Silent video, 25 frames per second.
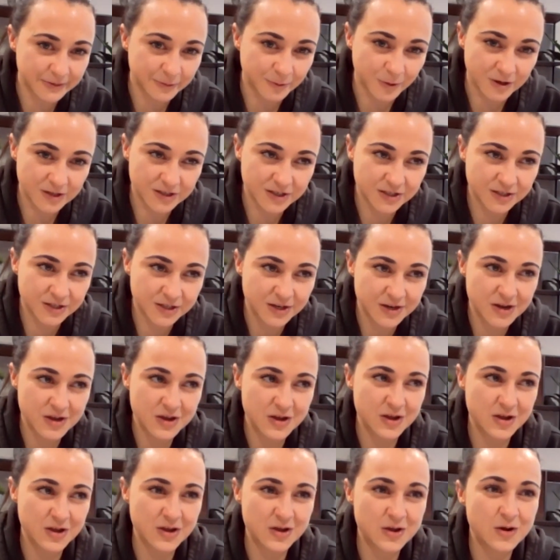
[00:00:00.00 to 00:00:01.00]

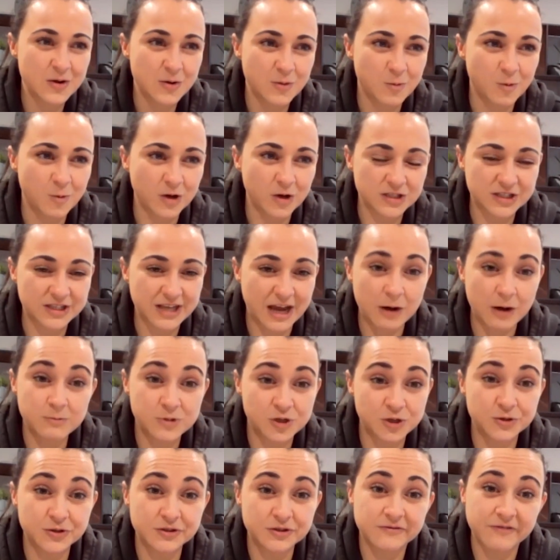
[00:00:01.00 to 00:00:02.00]
what's helped
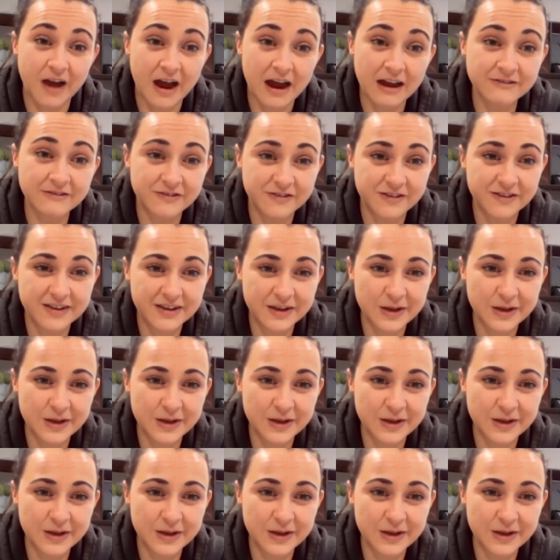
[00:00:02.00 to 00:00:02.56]
you survive